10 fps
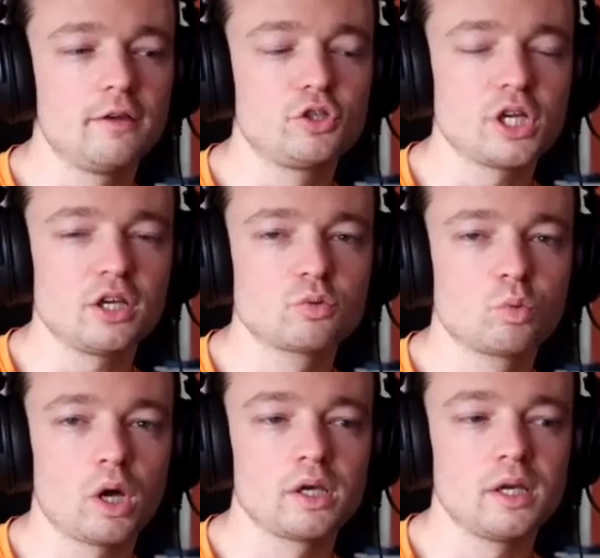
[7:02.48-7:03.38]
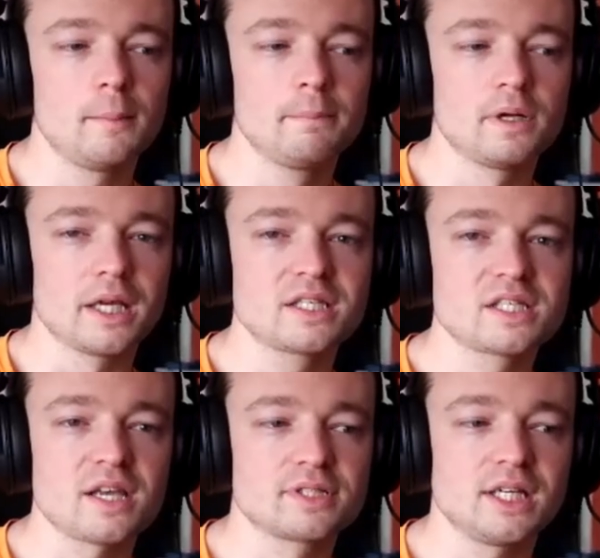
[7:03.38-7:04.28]
you change one number, like
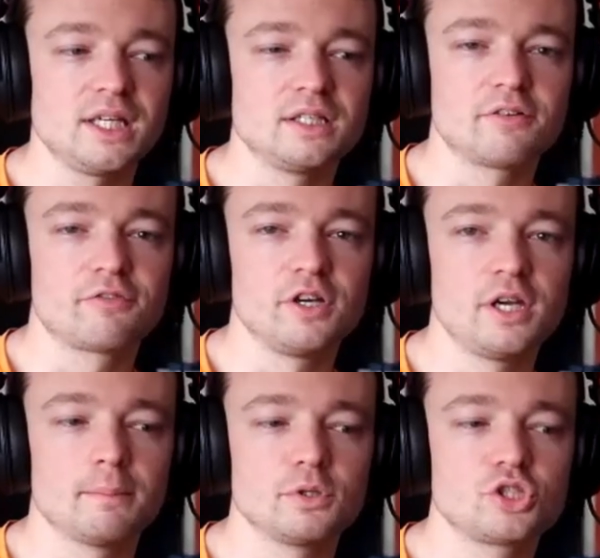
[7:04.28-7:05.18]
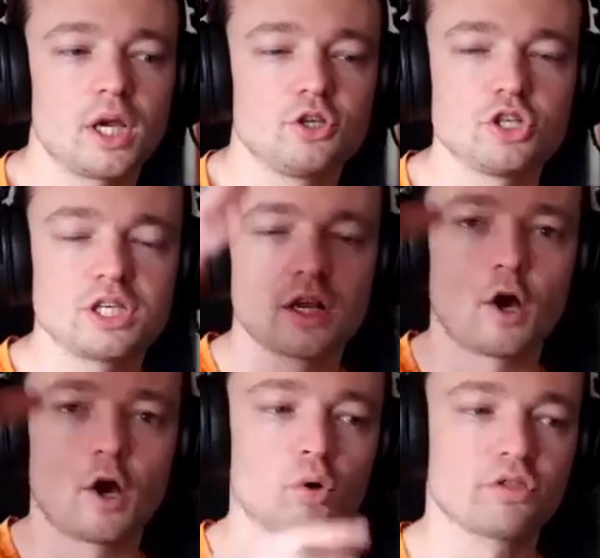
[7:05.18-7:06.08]
17 different numbers change. You see like the
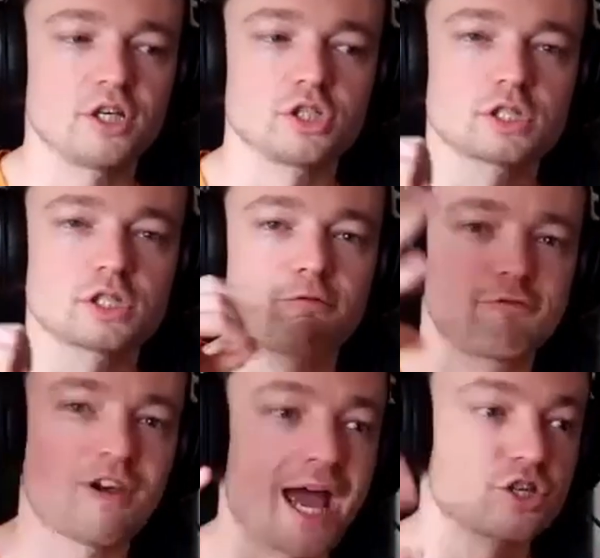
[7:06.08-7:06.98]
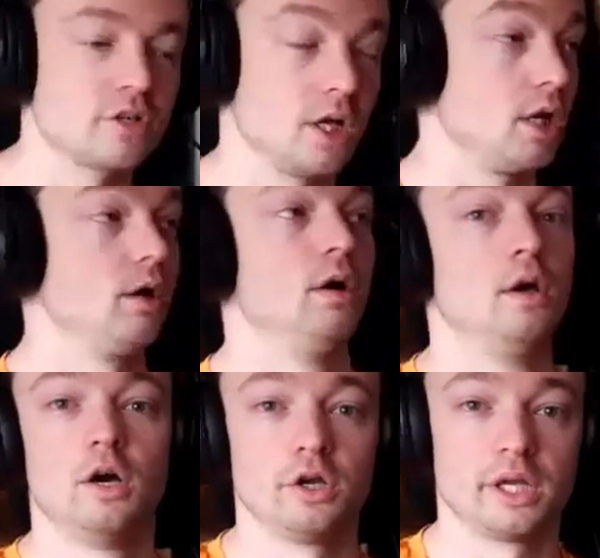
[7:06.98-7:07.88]
whole thing just like flash. You're like,
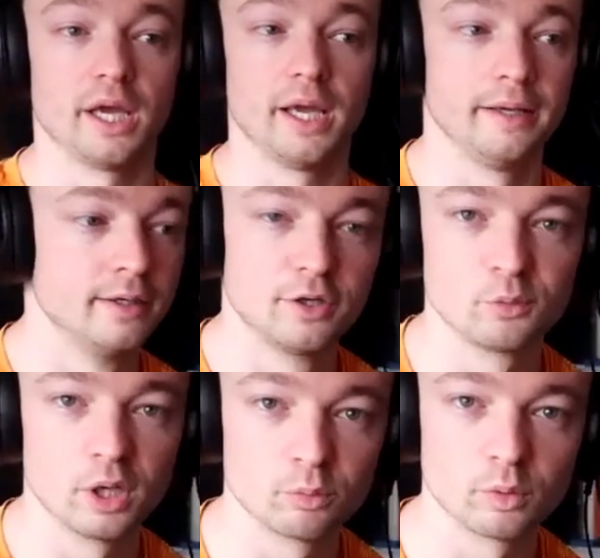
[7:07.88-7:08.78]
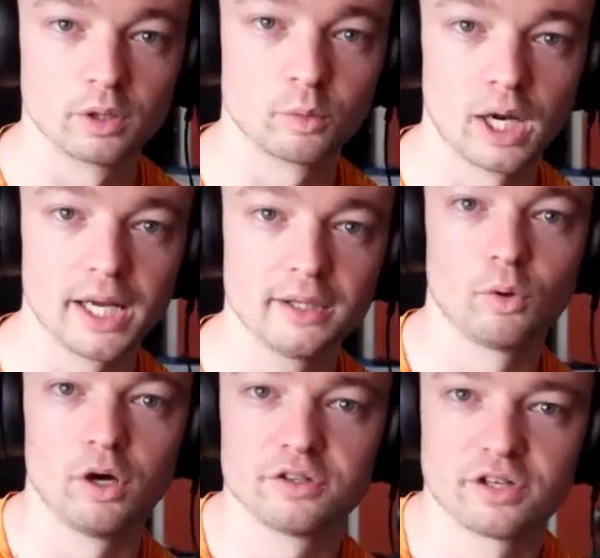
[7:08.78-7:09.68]
okay, why?
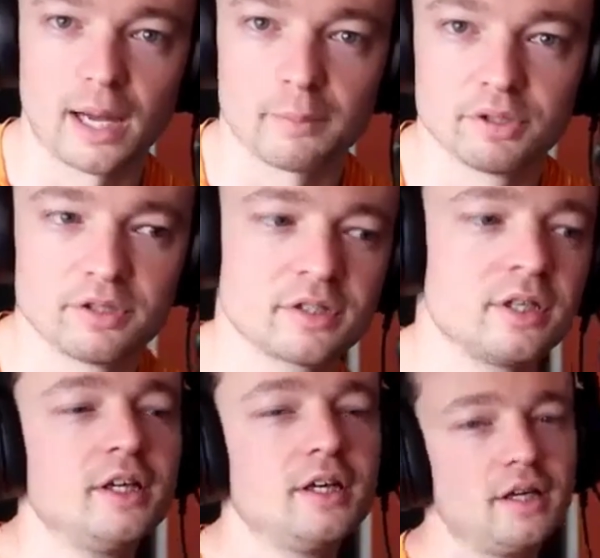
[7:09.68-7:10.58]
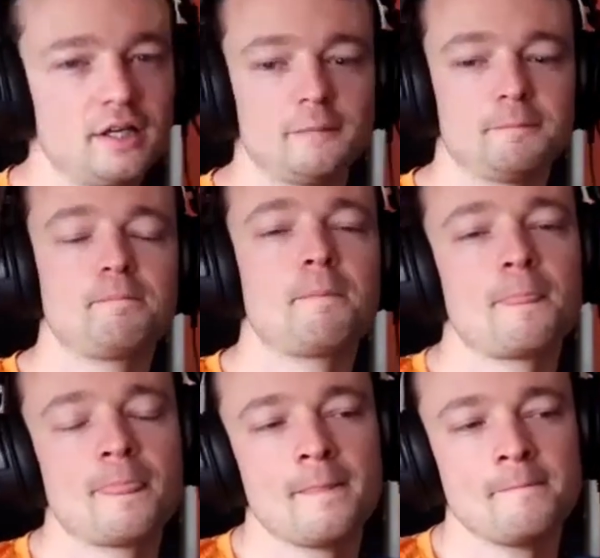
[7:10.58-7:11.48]
What happened? Um,
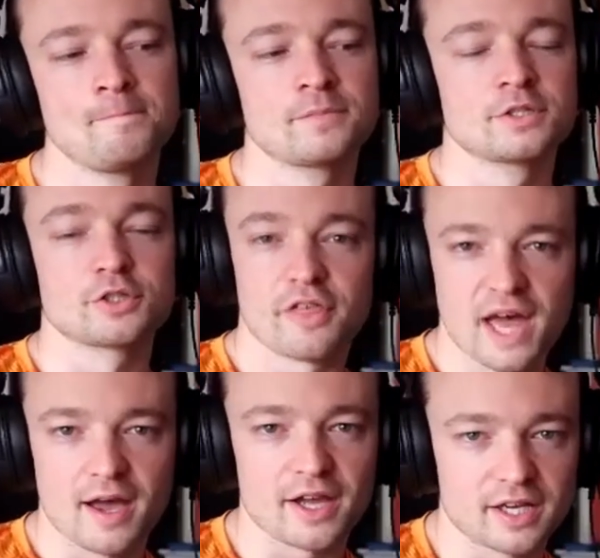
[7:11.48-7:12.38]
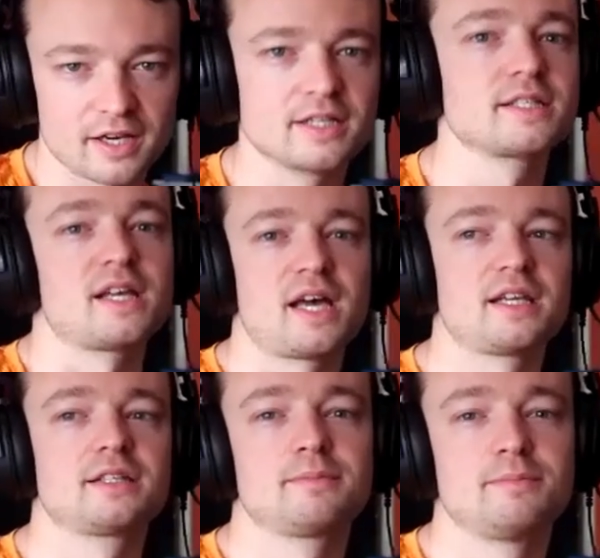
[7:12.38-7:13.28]
so that I can
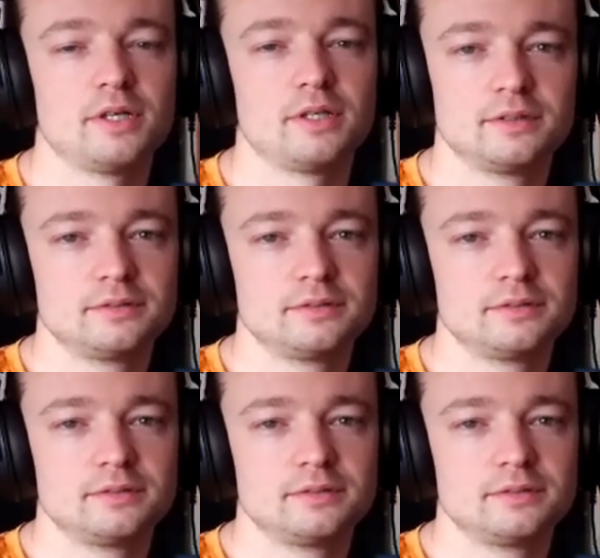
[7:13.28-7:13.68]
understand, but